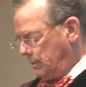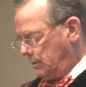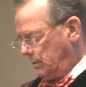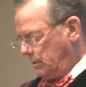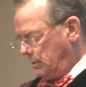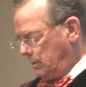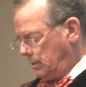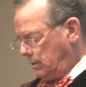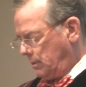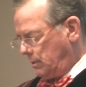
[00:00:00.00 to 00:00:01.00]

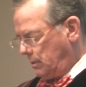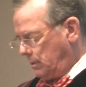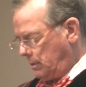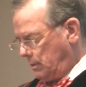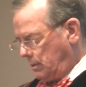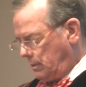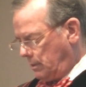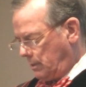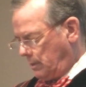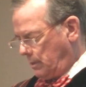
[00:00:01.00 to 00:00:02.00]

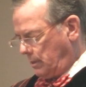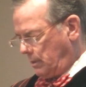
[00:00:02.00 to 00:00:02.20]
[no speech]